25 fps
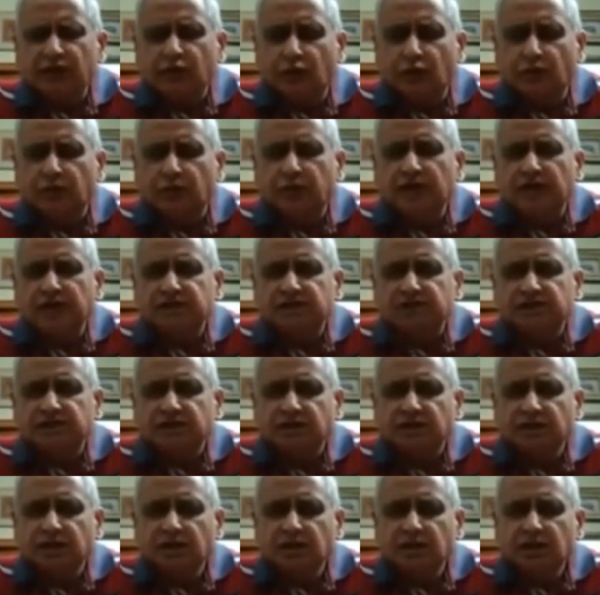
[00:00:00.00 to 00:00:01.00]
robust.
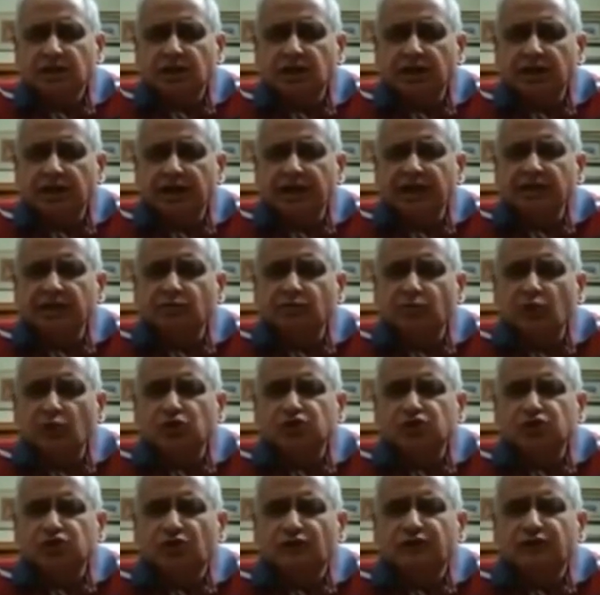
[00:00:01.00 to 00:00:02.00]
In
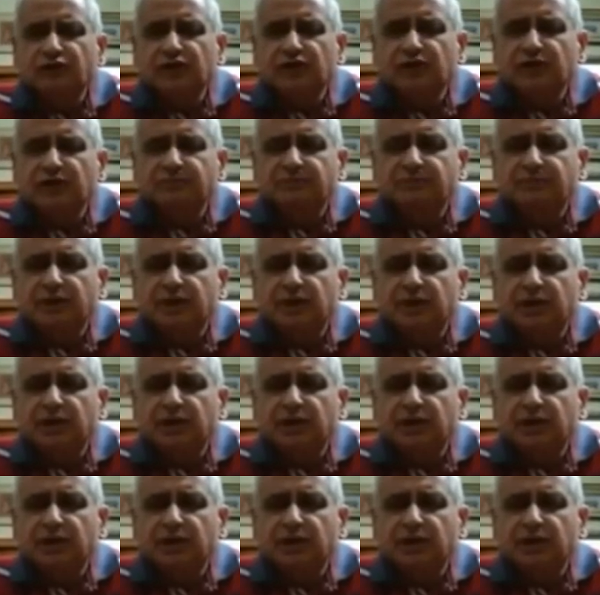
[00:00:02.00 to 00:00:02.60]
most of the